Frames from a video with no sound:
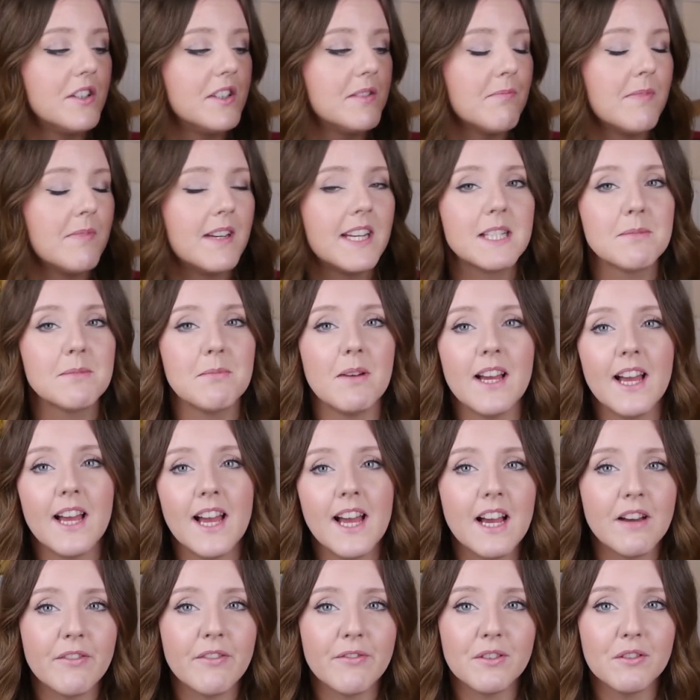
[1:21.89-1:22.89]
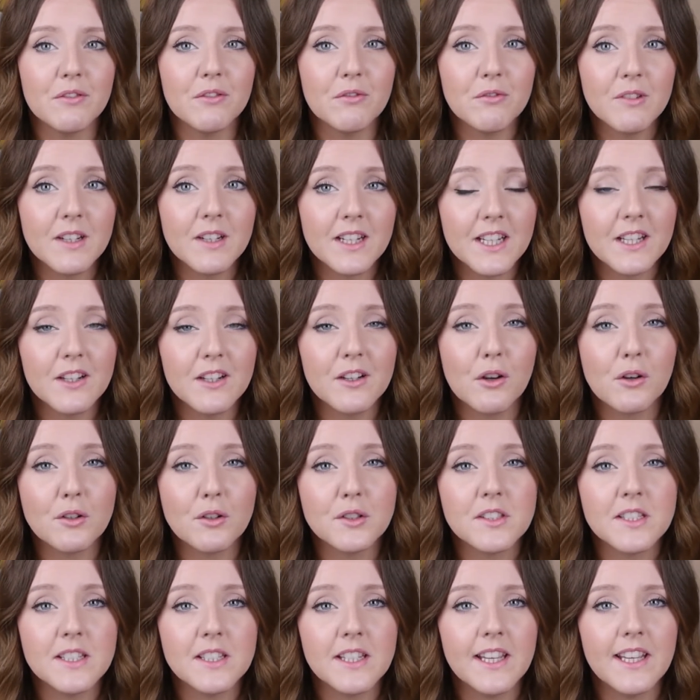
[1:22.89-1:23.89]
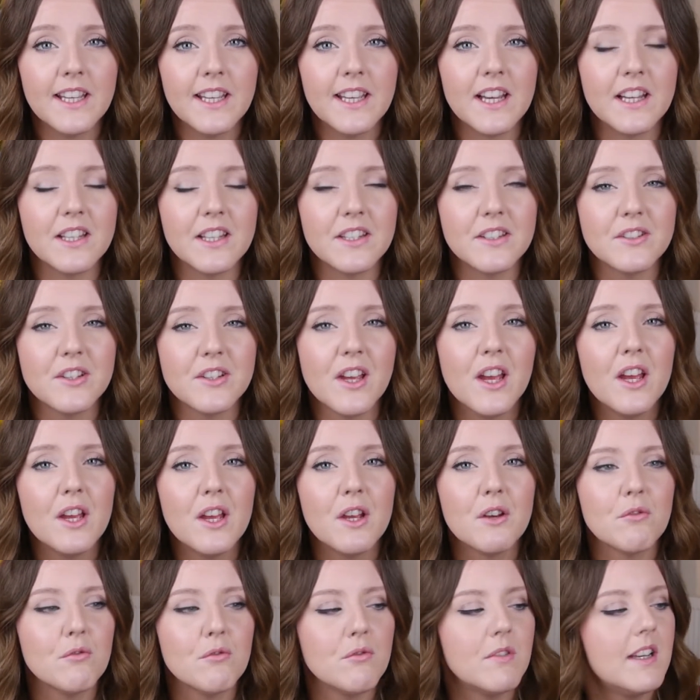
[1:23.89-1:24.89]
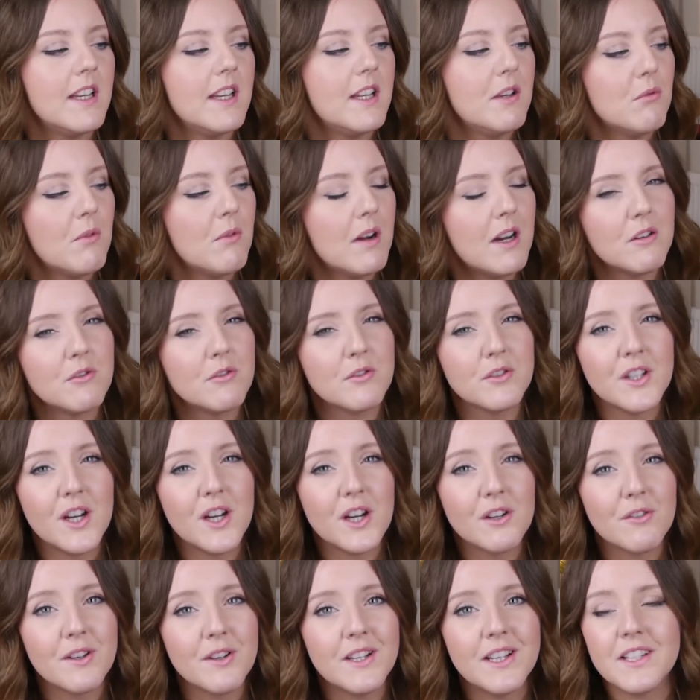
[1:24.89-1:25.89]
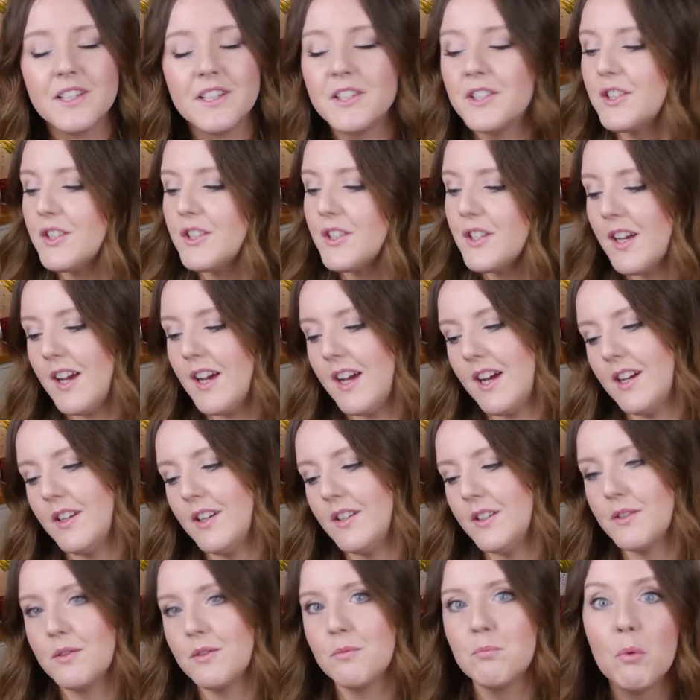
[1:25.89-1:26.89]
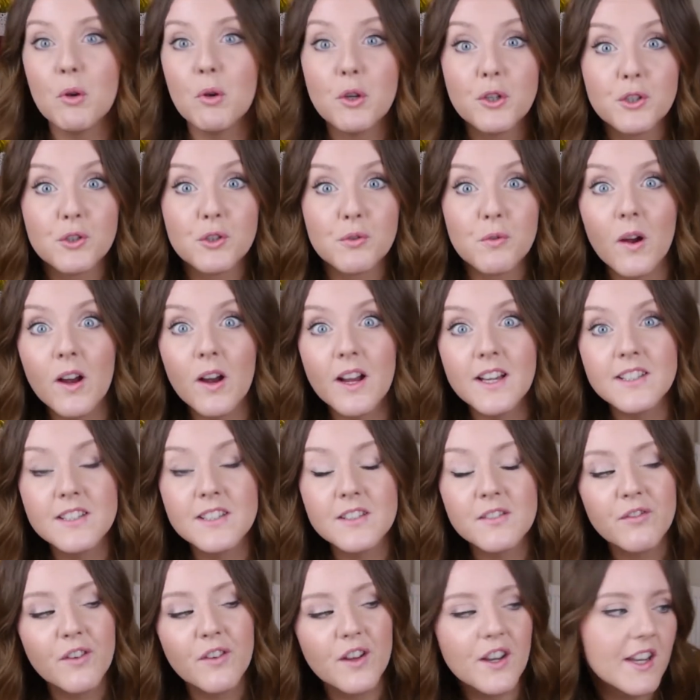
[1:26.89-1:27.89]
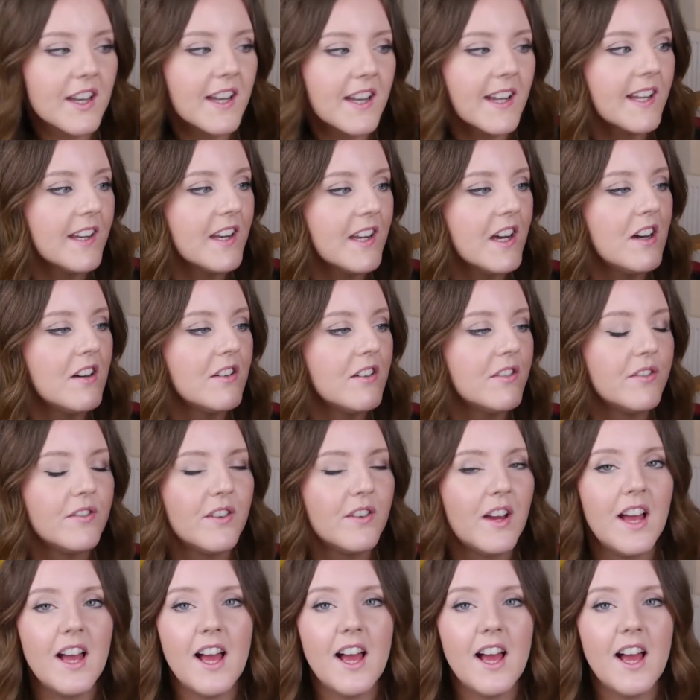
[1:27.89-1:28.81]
It makes my hair feel really glossy and really well nourished and moisturised, funnily enough.